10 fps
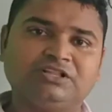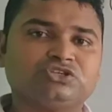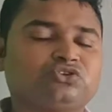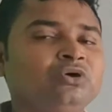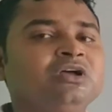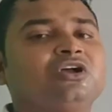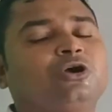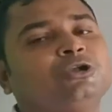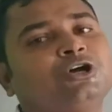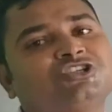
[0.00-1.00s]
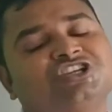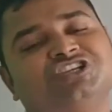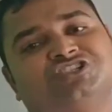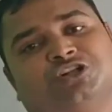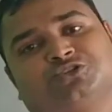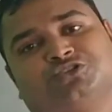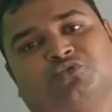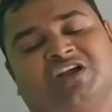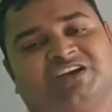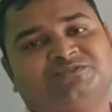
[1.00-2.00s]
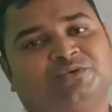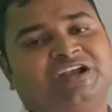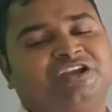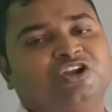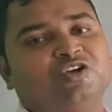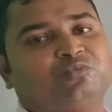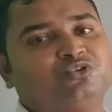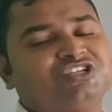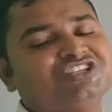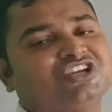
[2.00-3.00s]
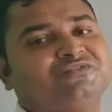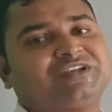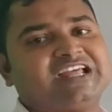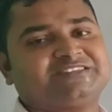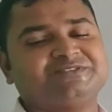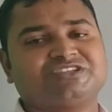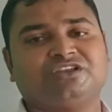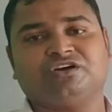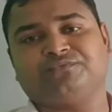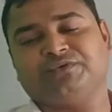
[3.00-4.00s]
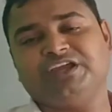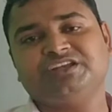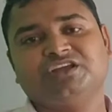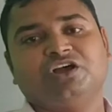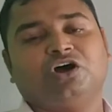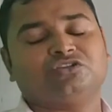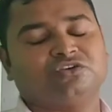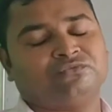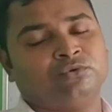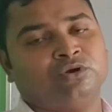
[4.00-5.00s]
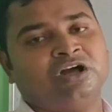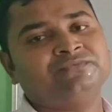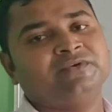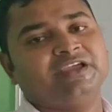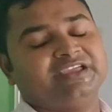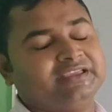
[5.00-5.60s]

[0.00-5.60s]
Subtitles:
So conduction is also the one of the what? Process of transmission of heat or the flow of